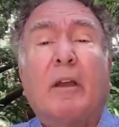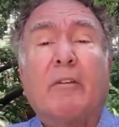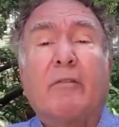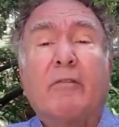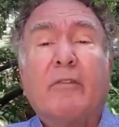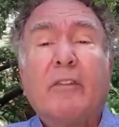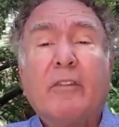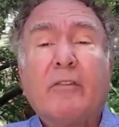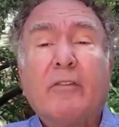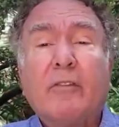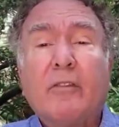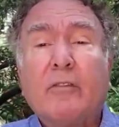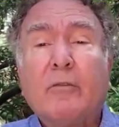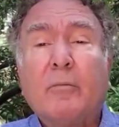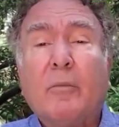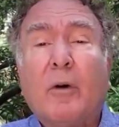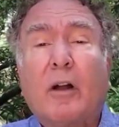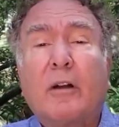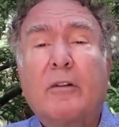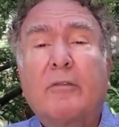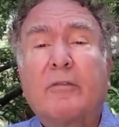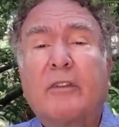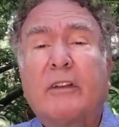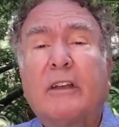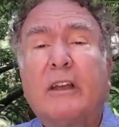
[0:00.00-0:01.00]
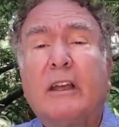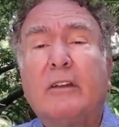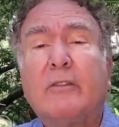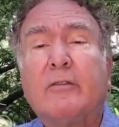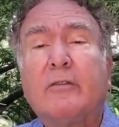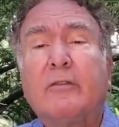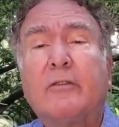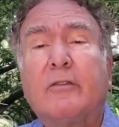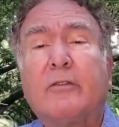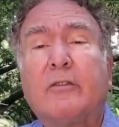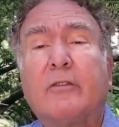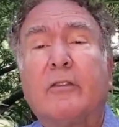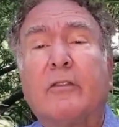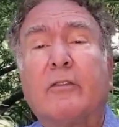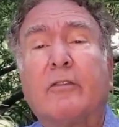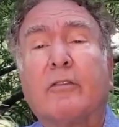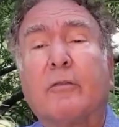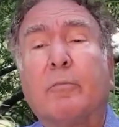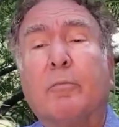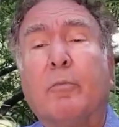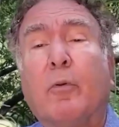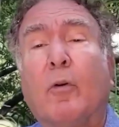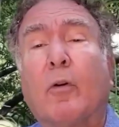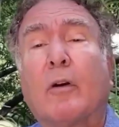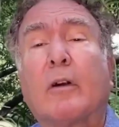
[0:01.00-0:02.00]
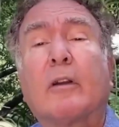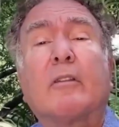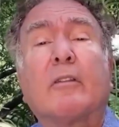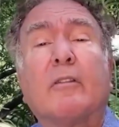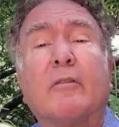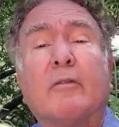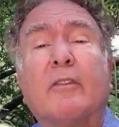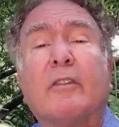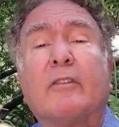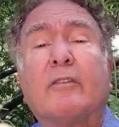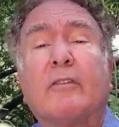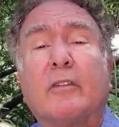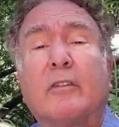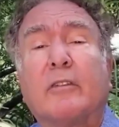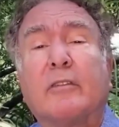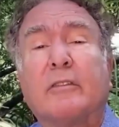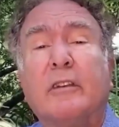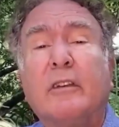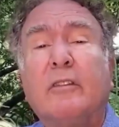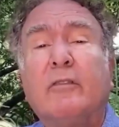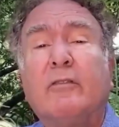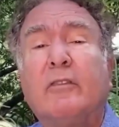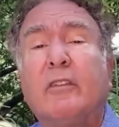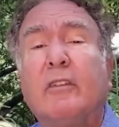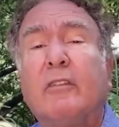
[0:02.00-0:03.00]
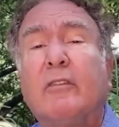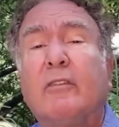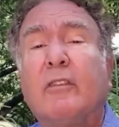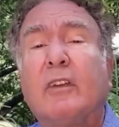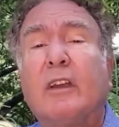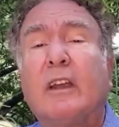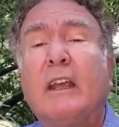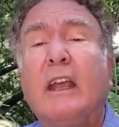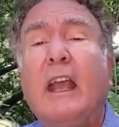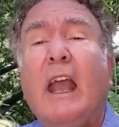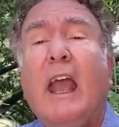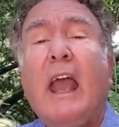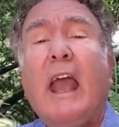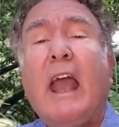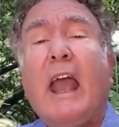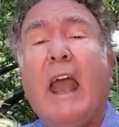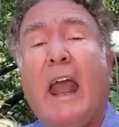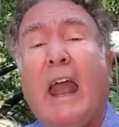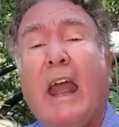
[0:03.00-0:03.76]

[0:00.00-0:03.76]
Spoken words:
make physical modifications to support the physical distancing,